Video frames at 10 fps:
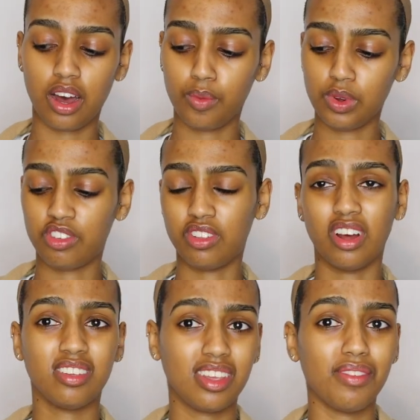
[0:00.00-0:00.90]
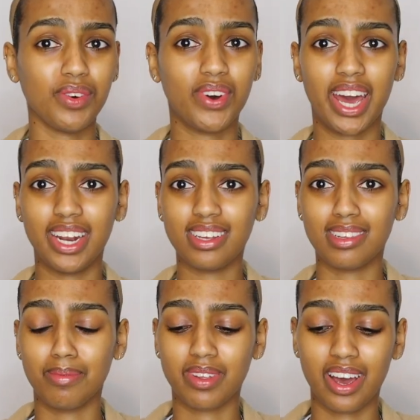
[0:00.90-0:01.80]
which does give you a headache
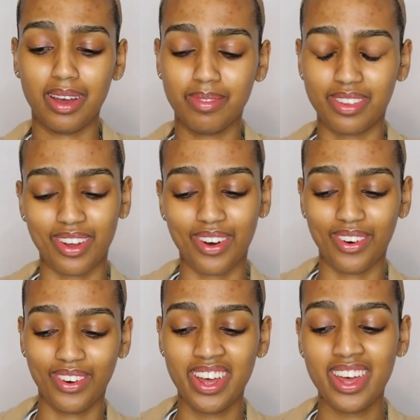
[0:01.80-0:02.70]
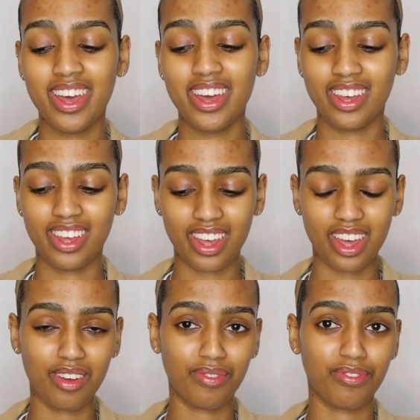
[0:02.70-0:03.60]
sometimes. So
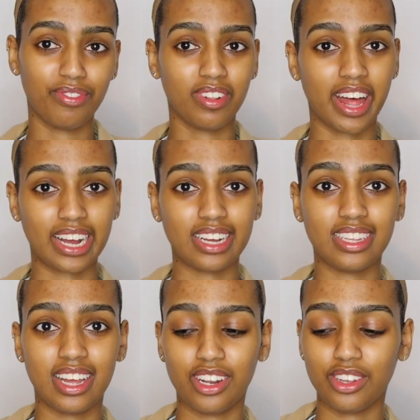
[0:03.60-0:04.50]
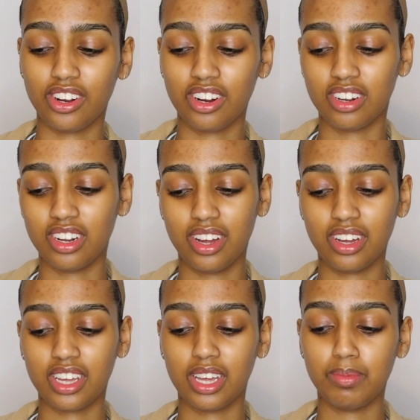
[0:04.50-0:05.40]
if, like I said, you're
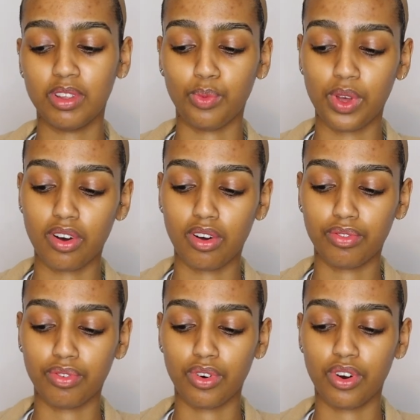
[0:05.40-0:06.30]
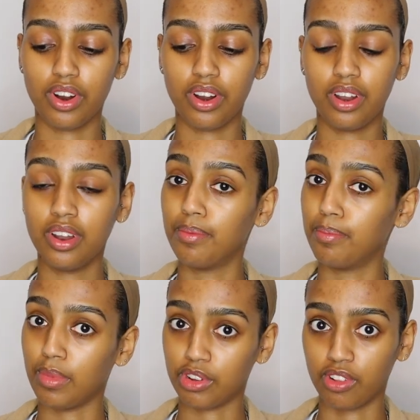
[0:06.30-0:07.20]
gonna keep this wig on for
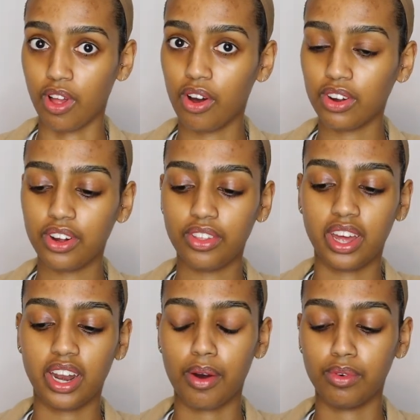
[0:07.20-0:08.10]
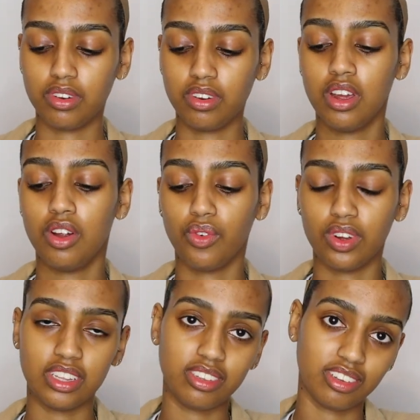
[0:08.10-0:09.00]
much longer, then I would
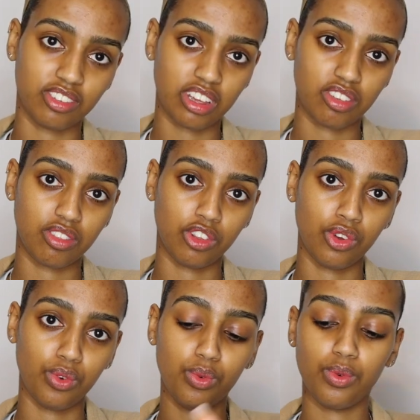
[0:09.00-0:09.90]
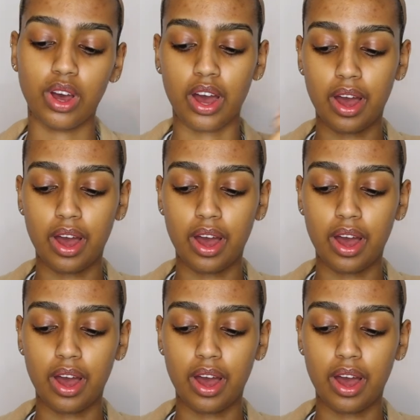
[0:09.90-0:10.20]
really suggest you